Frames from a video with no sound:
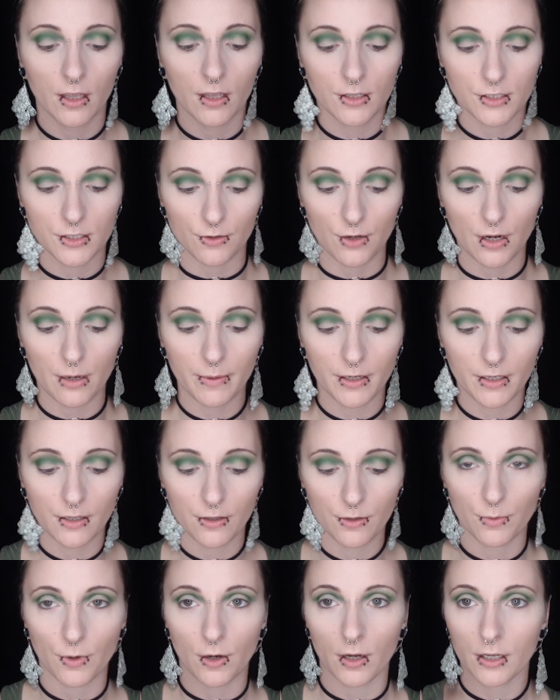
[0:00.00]
So grabbing another
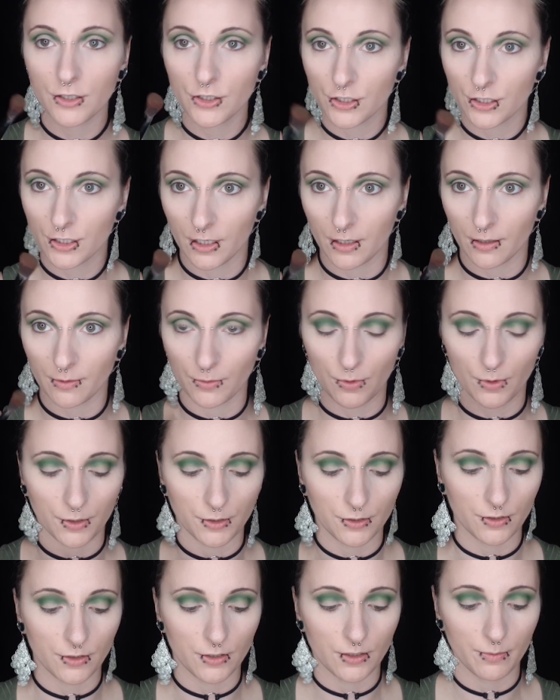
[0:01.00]
brush, I'm going
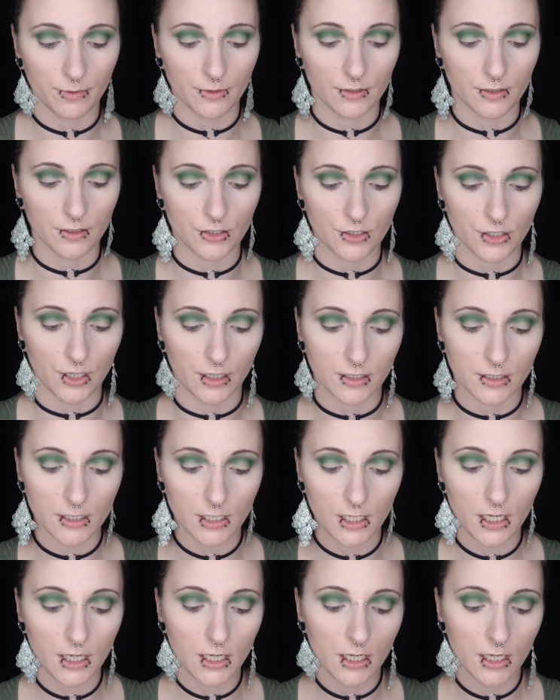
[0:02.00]
to dip into the shade T,